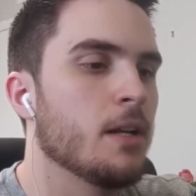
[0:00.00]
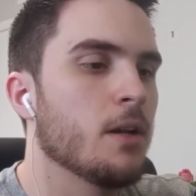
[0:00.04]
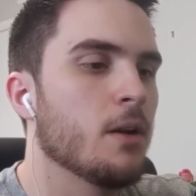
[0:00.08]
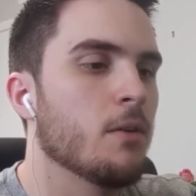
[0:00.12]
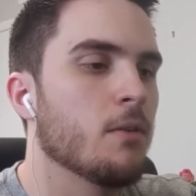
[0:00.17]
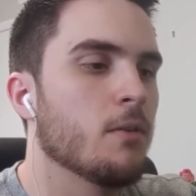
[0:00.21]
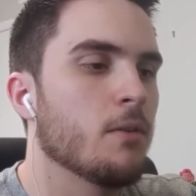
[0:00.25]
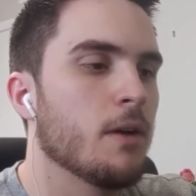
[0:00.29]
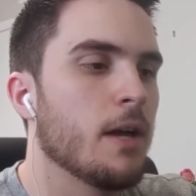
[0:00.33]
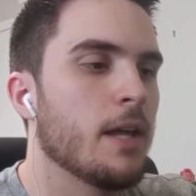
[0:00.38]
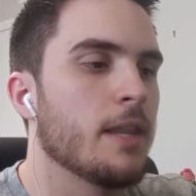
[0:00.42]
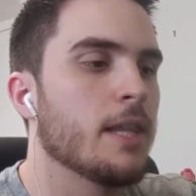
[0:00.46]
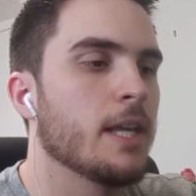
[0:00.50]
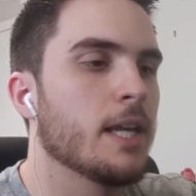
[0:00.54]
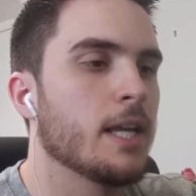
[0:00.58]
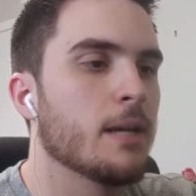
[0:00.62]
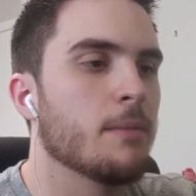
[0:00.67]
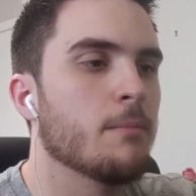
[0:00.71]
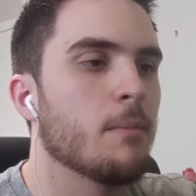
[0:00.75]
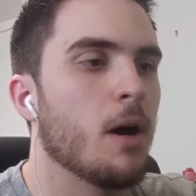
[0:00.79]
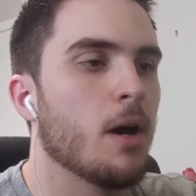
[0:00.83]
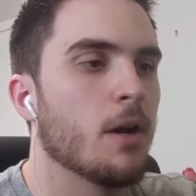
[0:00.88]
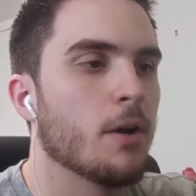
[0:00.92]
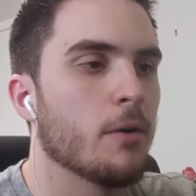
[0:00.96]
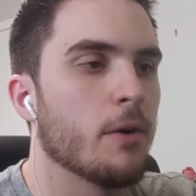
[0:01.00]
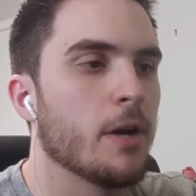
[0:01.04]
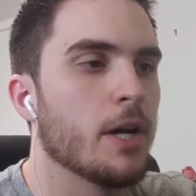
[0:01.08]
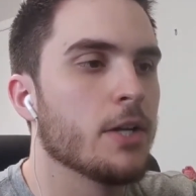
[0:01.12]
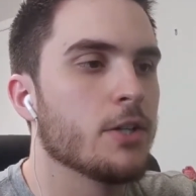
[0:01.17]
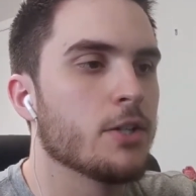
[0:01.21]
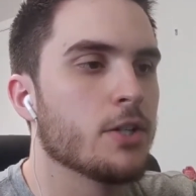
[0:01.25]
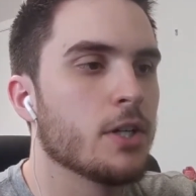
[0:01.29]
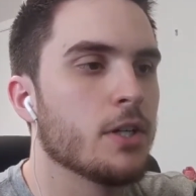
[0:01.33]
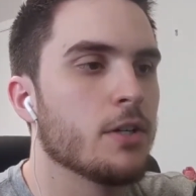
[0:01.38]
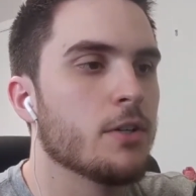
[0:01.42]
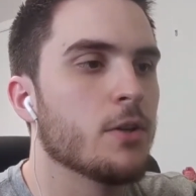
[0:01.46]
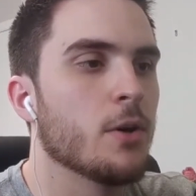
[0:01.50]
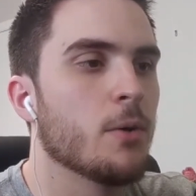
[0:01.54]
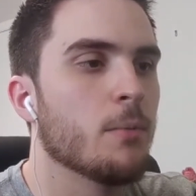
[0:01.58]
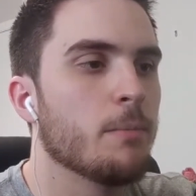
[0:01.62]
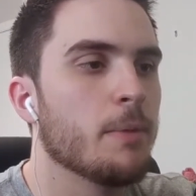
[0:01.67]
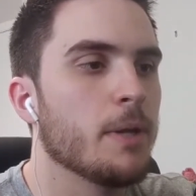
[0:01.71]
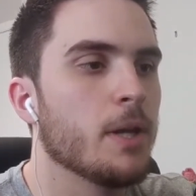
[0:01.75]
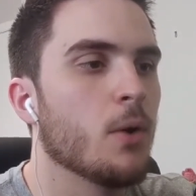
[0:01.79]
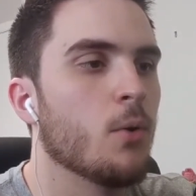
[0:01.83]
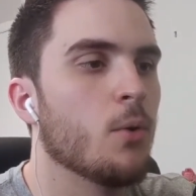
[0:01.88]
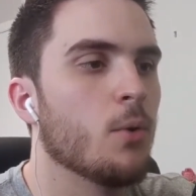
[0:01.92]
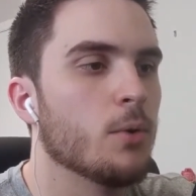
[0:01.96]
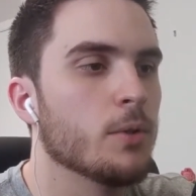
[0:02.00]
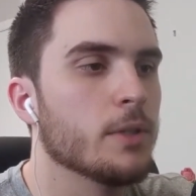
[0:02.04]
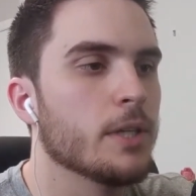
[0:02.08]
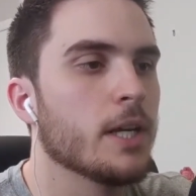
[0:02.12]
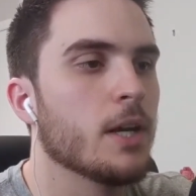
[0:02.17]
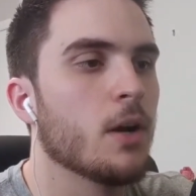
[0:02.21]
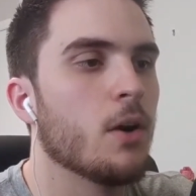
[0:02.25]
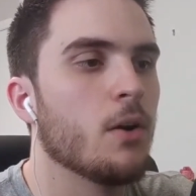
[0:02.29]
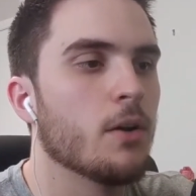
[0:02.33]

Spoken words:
I think in moderation, don't be holding